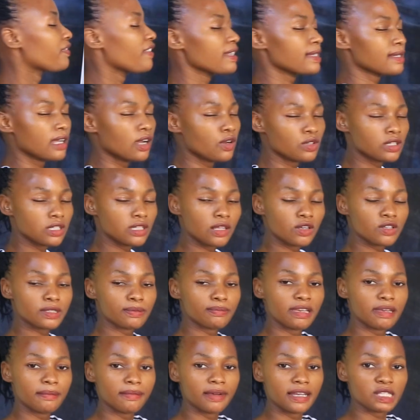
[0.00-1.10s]
first count those
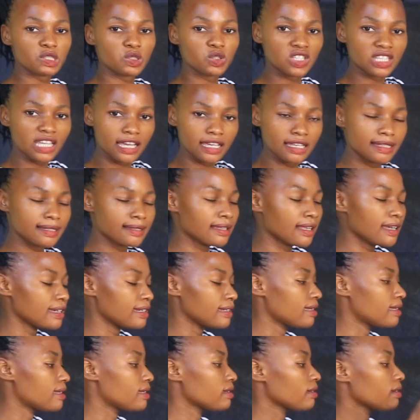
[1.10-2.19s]
members which are
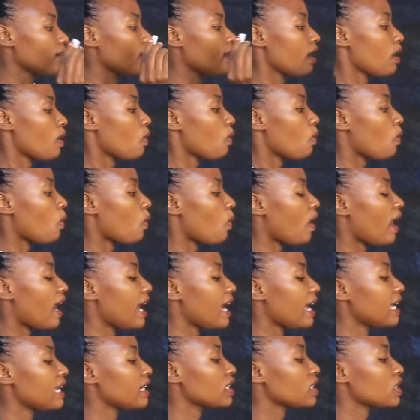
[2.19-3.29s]
inside.
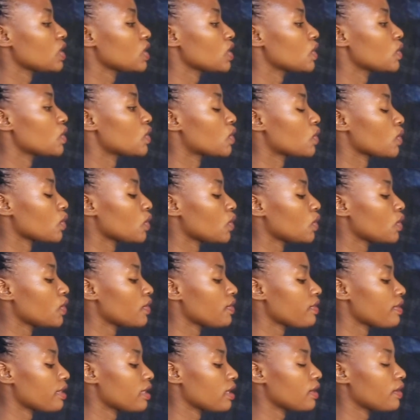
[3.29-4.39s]
1,
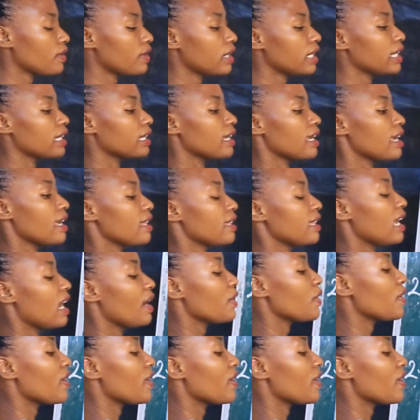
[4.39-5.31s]
2, 3. There you